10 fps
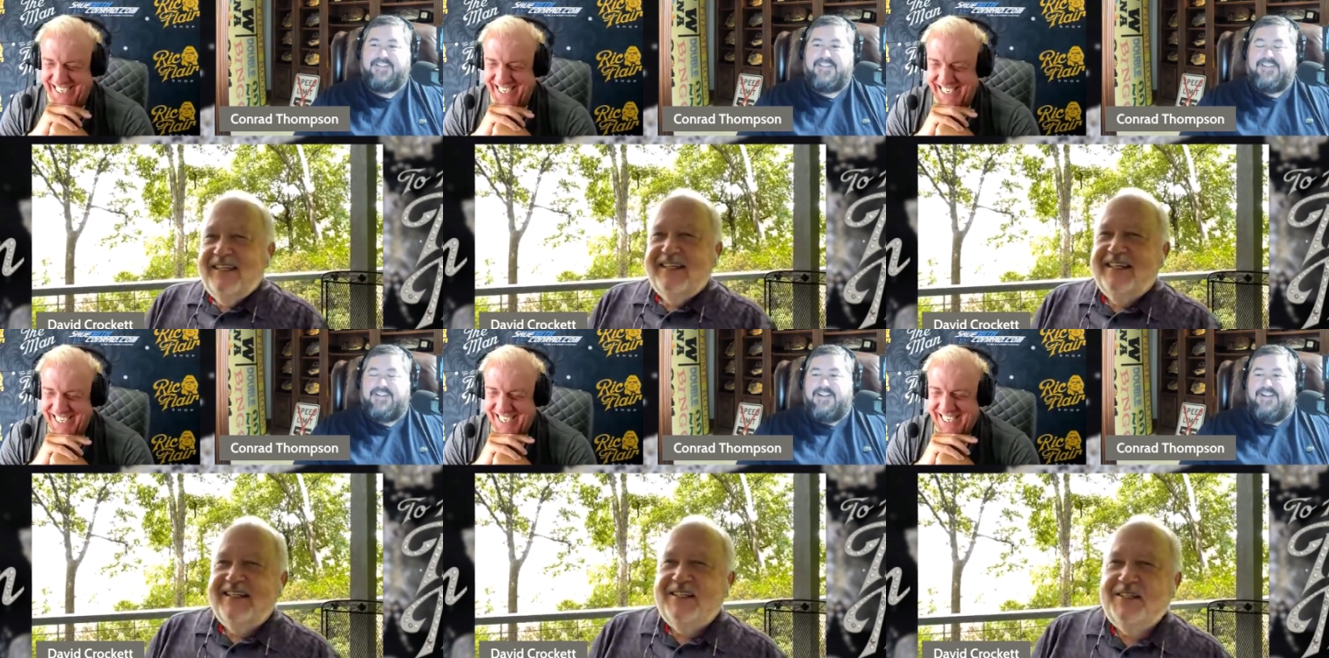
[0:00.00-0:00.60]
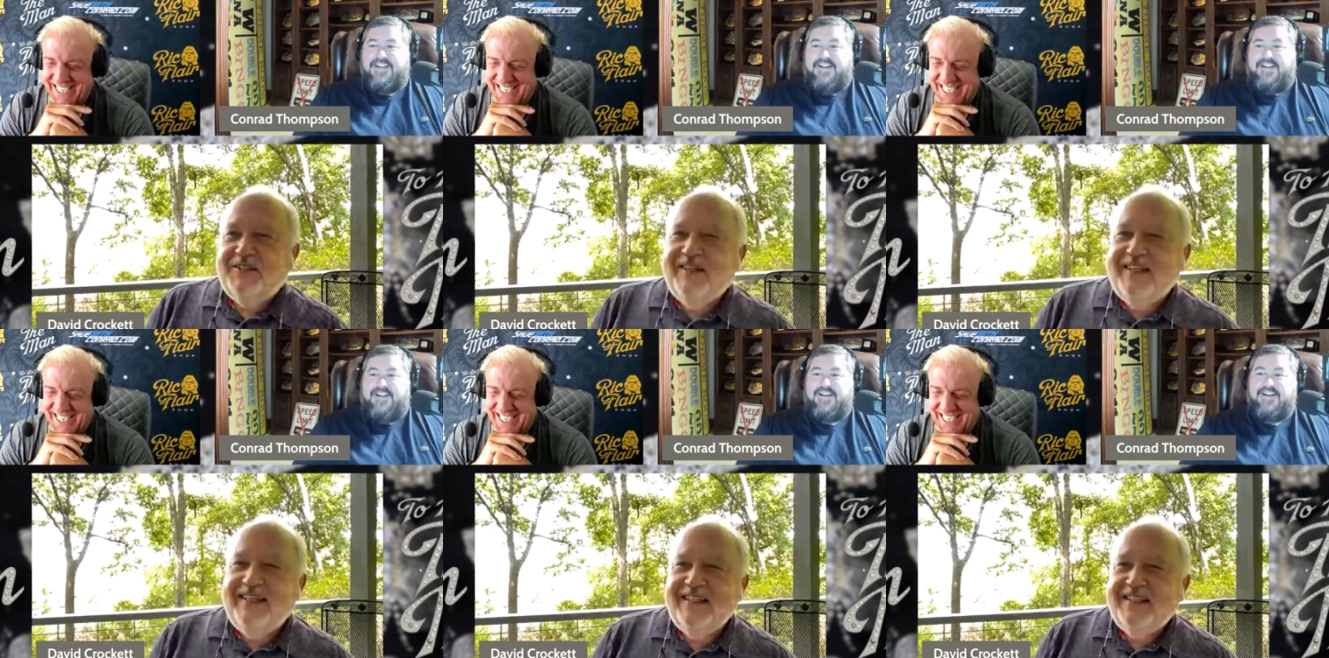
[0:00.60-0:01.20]
Speaker 1: yeah.
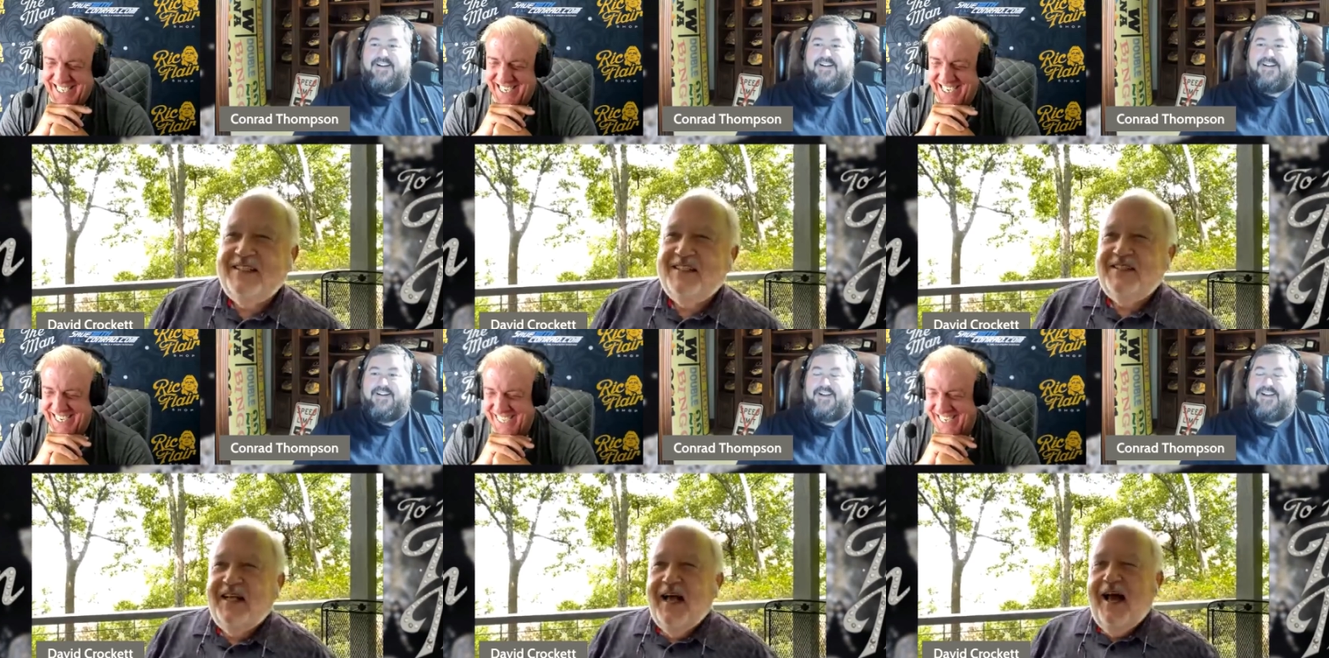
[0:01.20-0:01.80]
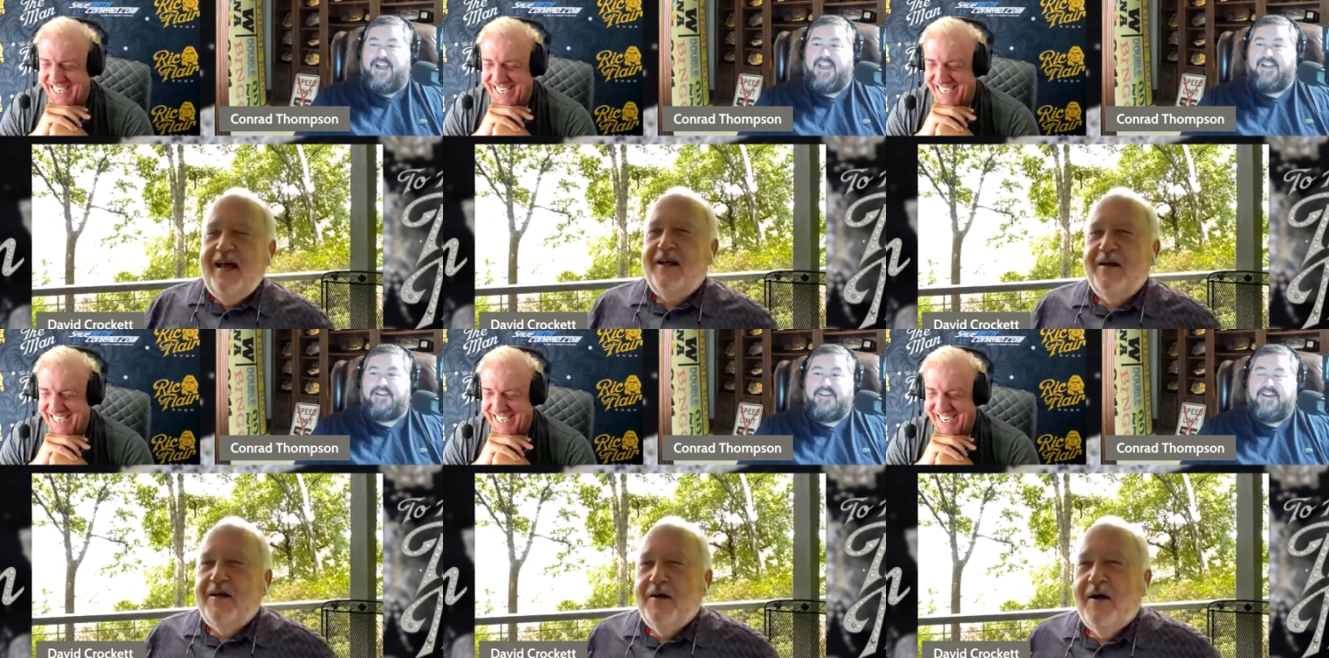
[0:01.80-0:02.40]
Uh, I
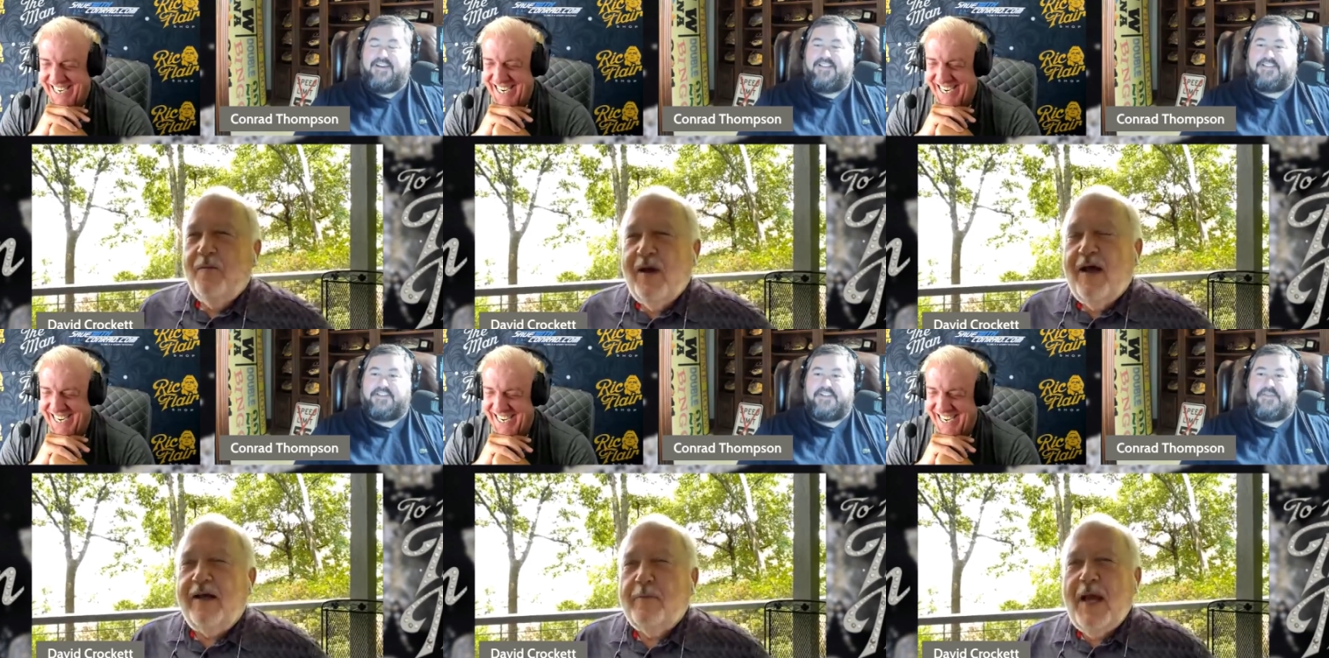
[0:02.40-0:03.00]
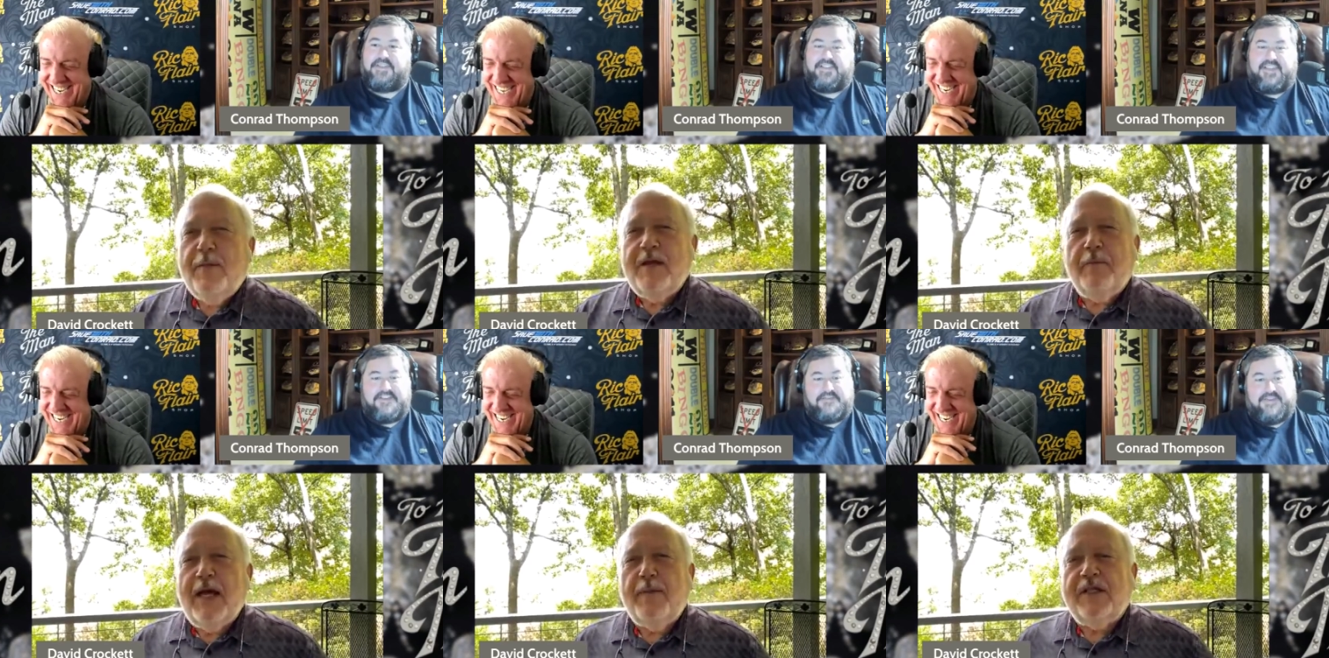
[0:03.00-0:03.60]
don't know. This is
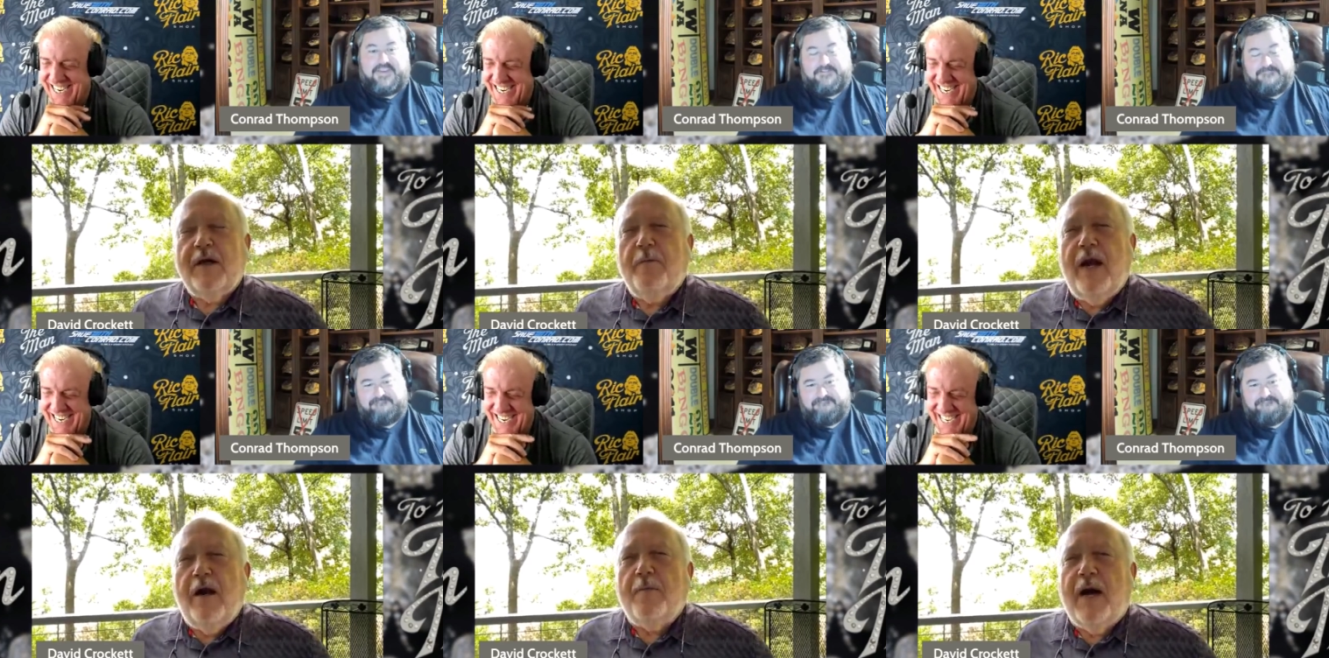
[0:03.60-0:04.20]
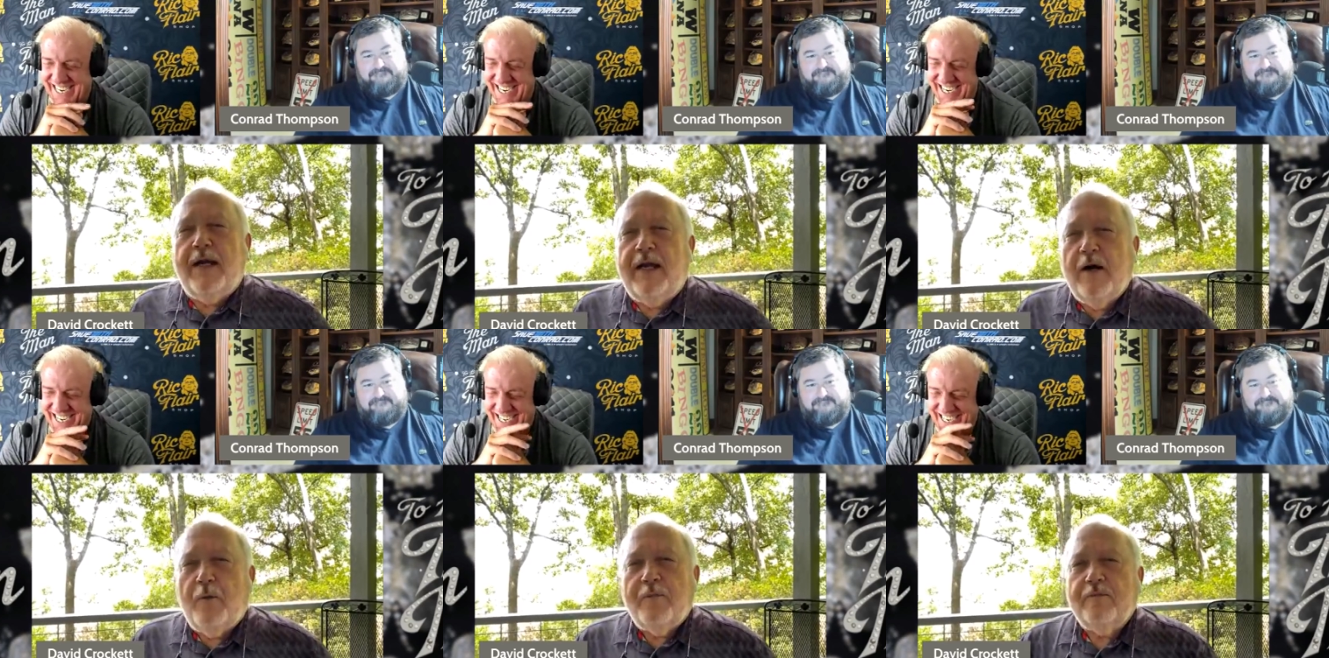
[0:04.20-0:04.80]
maybe be maybe the mayor
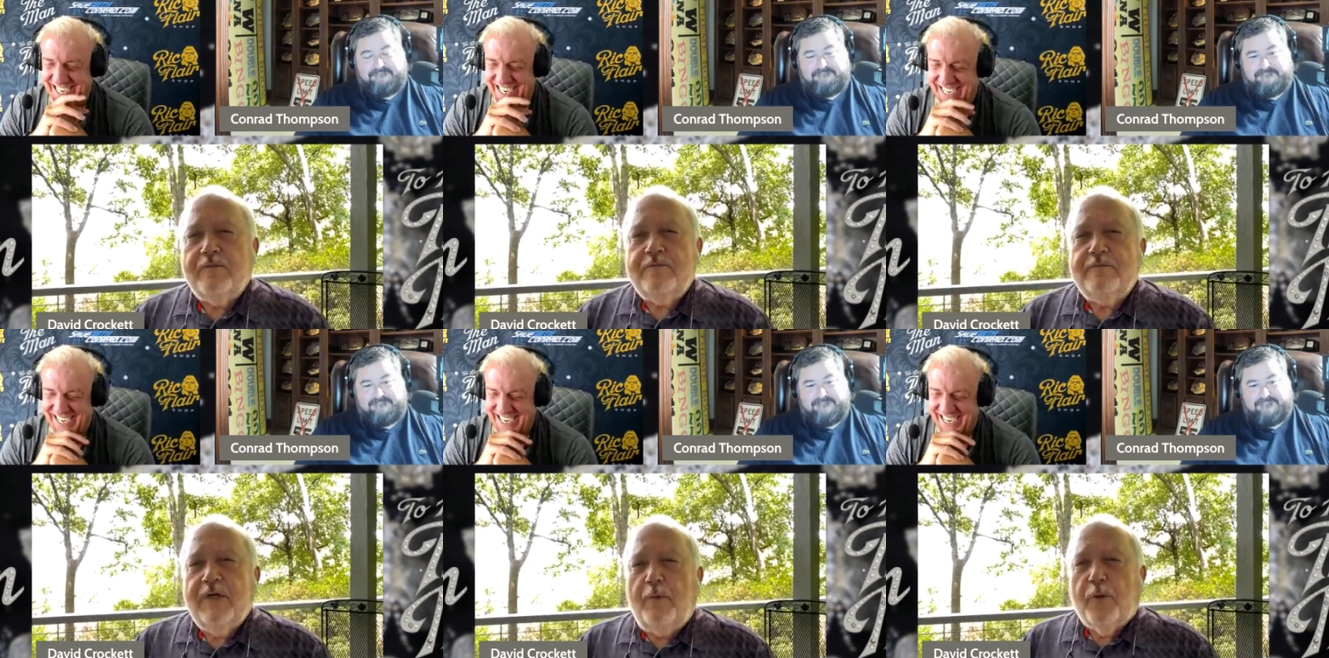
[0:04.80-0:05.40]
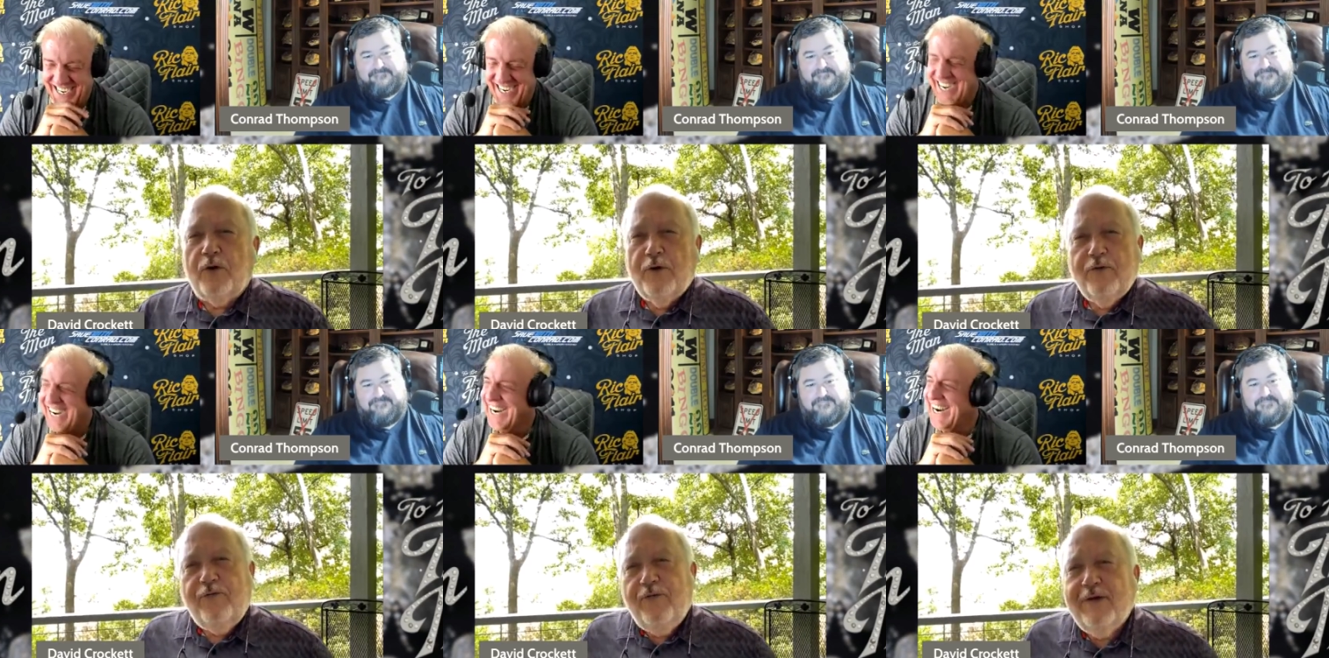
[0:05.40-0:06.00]
might help
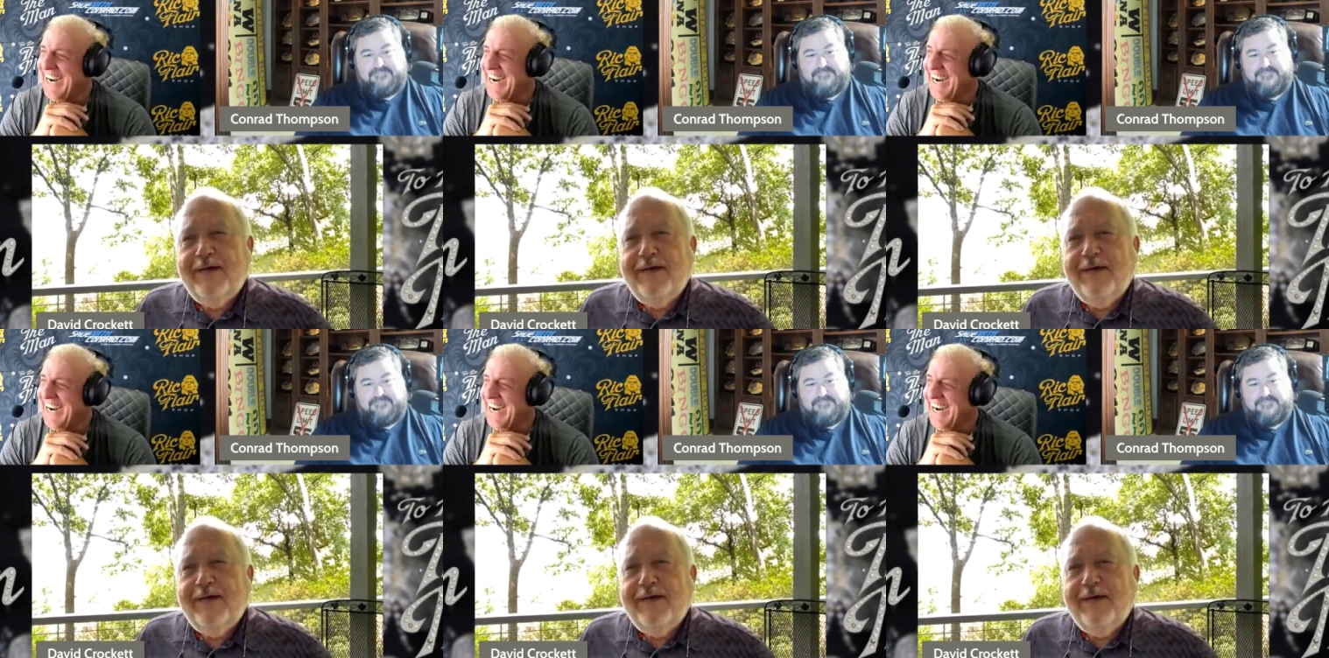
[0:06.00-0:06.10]
approve.